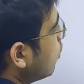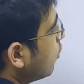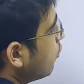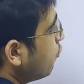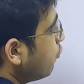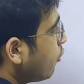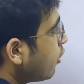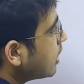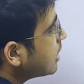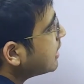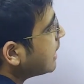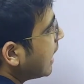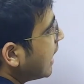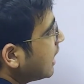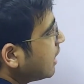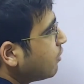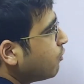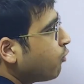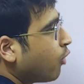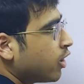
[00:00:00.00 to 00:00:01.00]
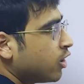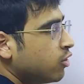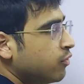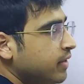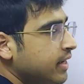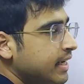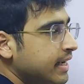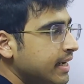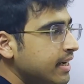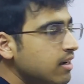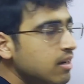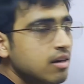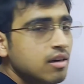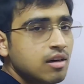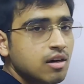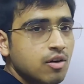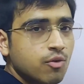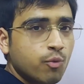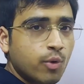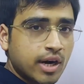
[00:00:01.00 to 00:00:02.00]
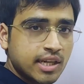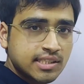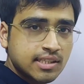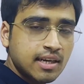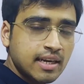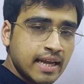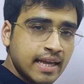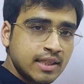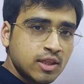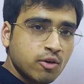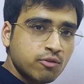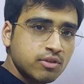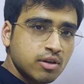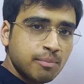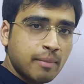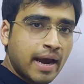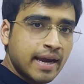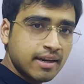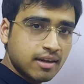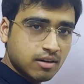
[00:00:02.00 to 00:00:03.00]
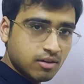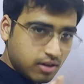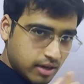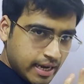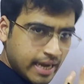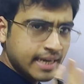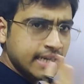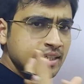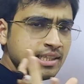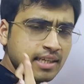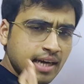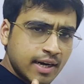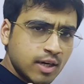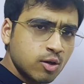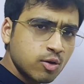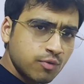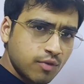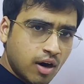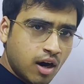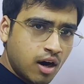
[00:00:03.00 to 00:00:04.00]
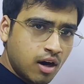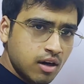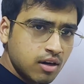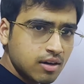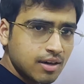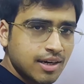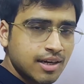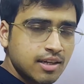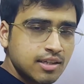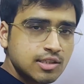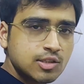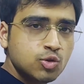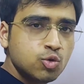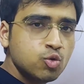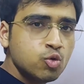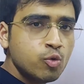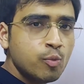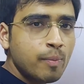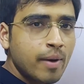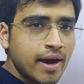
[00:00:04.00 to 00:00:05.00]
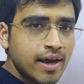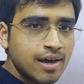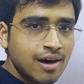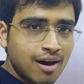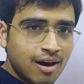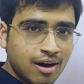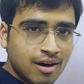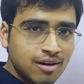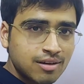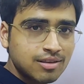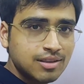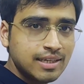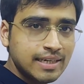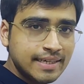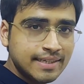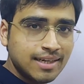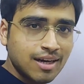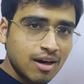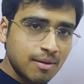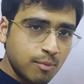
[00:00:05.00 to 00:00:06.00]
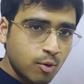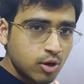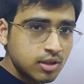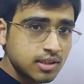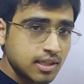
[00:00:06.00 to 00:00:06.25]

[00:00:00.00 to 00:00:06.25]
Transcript: for that, what do we need? What is the length of the any kind of arc? It is 2 pi r theta upon